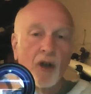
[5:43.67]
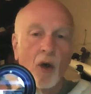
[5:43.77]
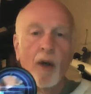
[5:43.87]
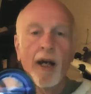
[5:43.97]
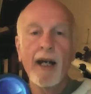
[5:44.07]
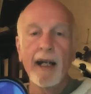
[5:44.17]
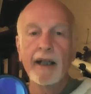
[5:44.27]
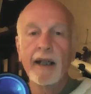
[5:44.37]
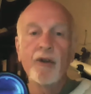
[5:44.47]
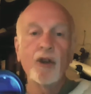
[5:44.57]
So
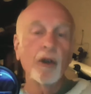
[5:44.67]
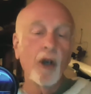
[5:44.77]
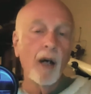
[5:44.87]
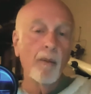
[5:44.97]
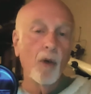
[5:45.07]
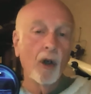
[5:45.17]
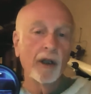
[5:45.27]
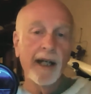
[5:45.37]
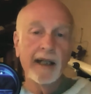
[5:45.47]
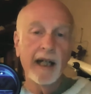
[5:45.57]
it gives you a lot more
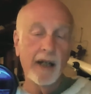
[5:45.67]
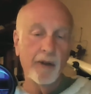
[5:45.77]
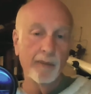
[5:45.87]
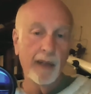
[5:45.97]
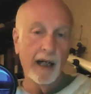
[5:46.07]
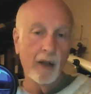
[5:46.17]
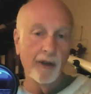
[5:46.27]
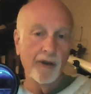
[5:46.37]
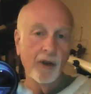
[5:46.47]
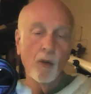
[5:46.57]
light gathering power.
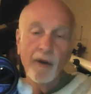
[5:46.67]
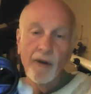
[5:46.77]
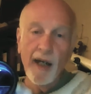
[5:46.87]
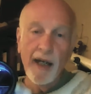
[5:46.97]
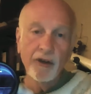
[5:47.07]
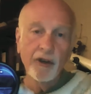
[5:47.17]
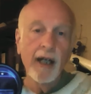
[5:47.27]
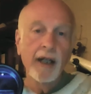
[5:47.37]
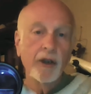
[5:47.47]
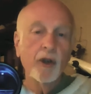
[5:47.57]
So with this,
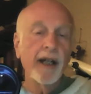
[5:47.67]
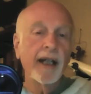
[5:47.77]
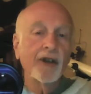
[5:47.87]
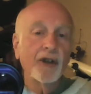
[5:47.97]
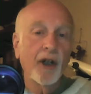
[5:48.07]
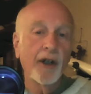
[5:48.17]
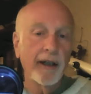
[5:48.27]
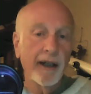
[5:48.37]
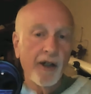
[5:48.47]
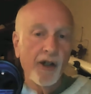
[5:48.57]
you can get started
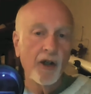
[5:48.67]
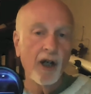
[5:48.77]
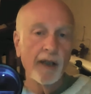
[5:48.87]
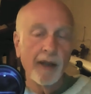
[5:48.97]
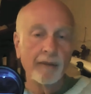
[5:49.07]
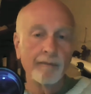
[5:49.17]
in astronomy.